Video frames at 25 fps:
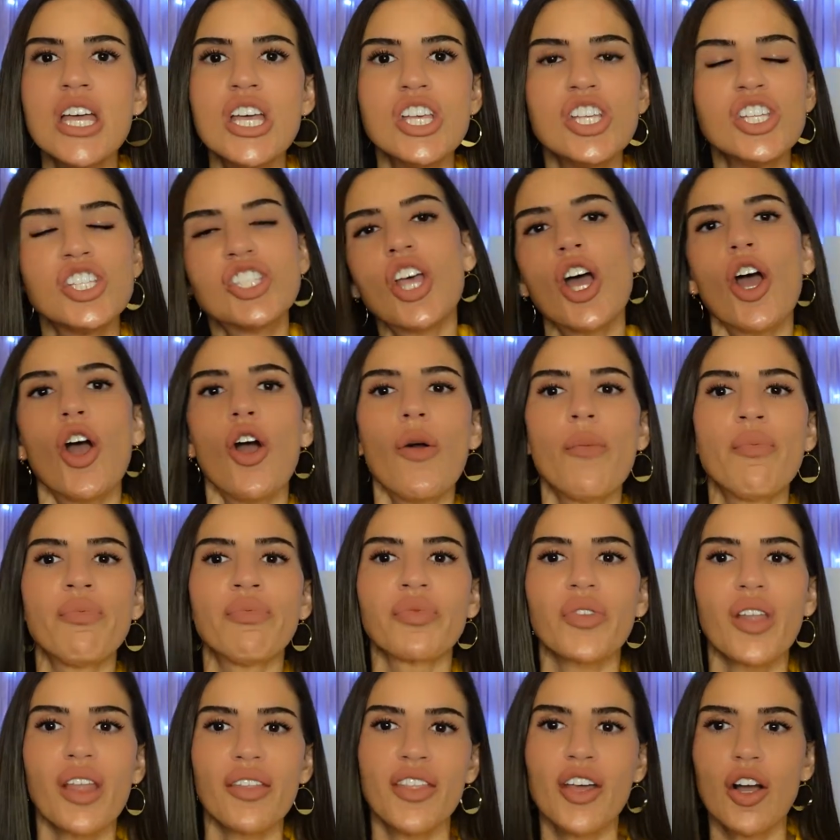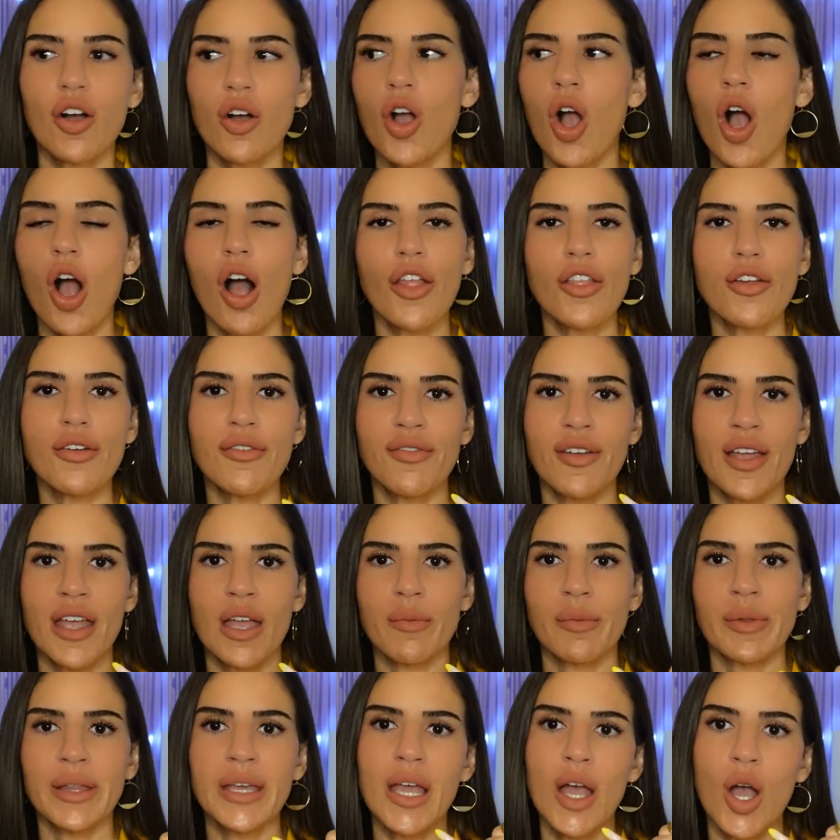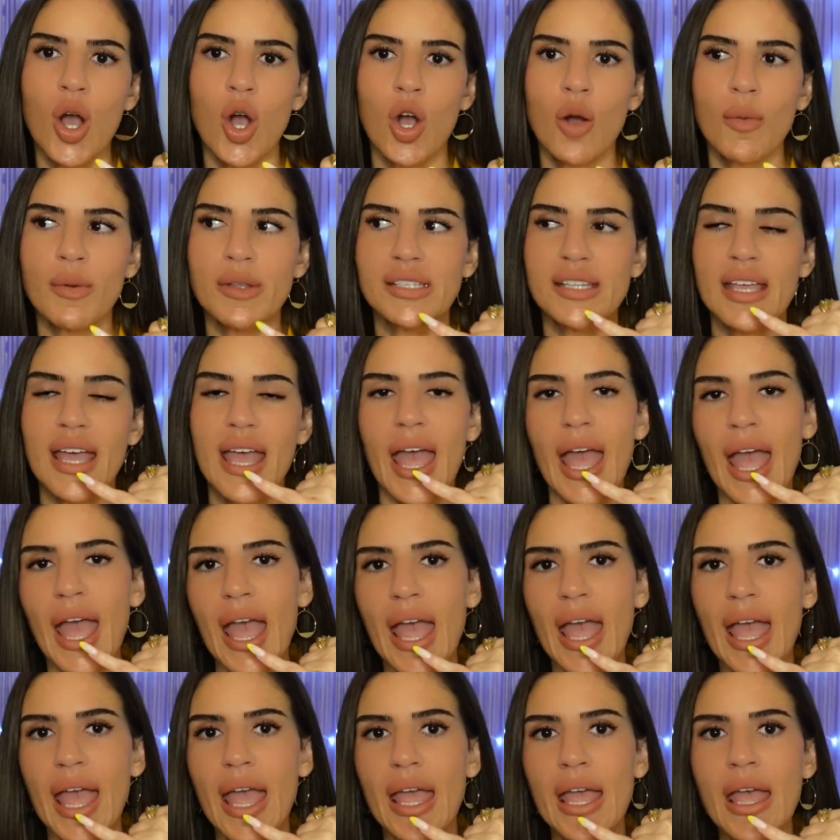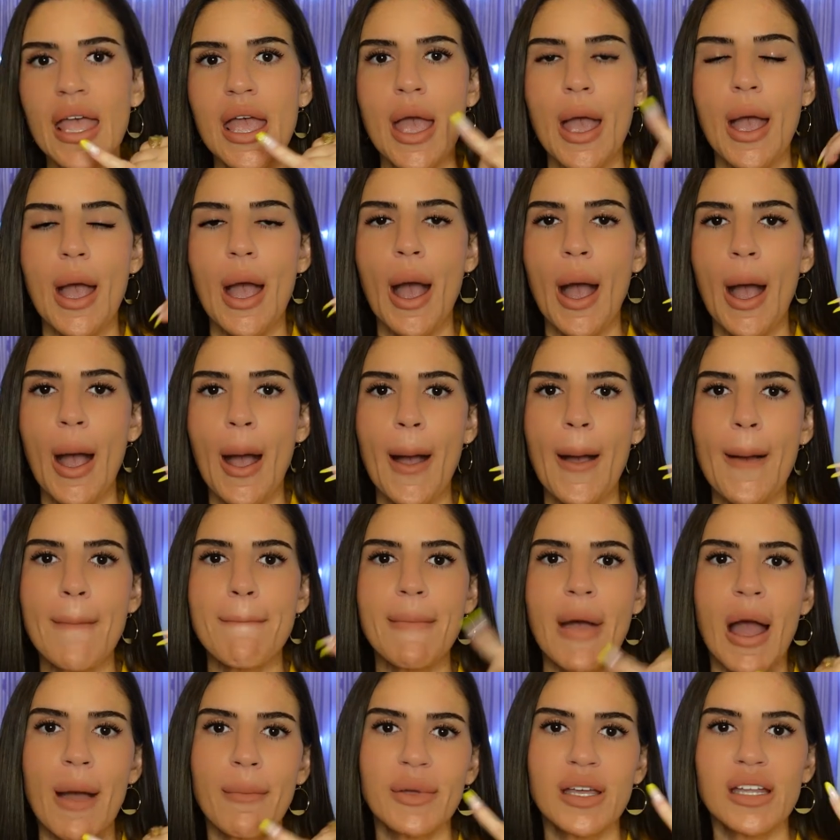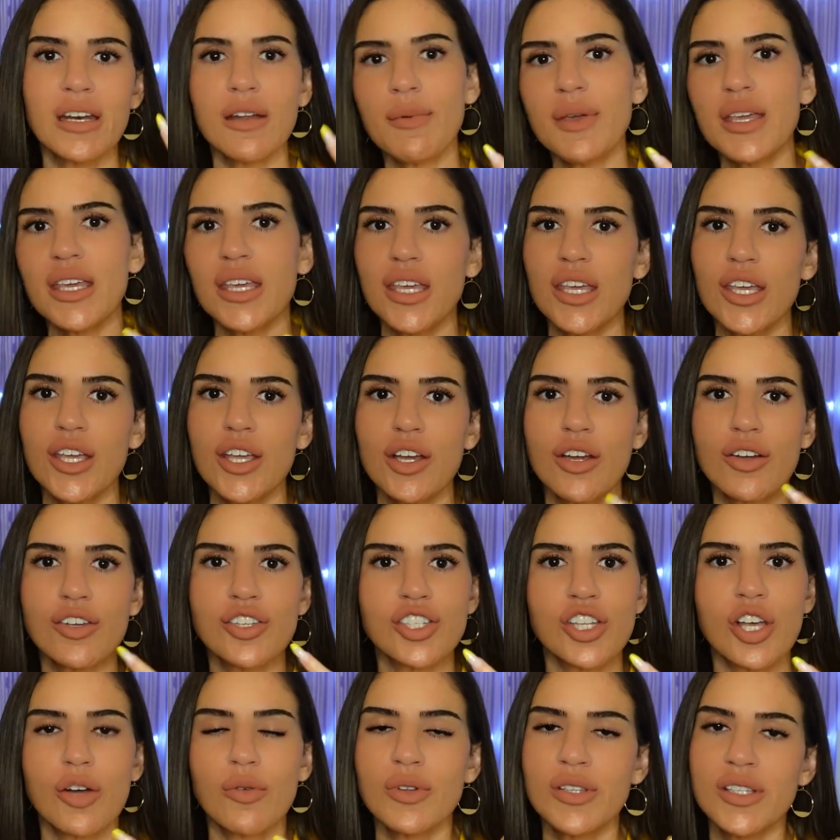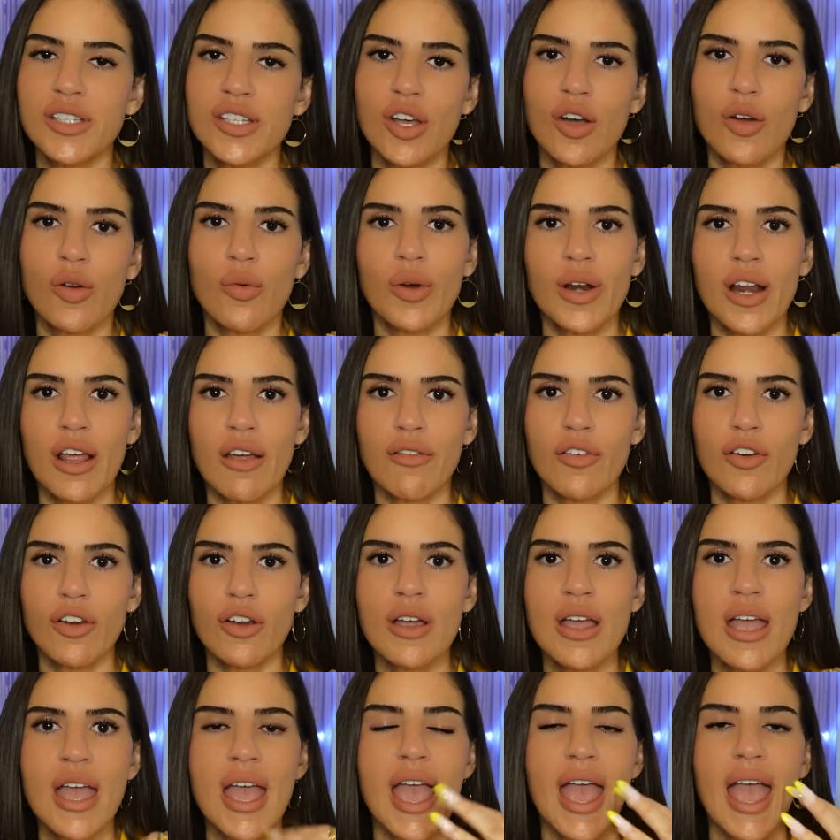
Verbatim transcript: So they'll call their family at home and say, hey, um, I'm going to to be here, so and so, whatever.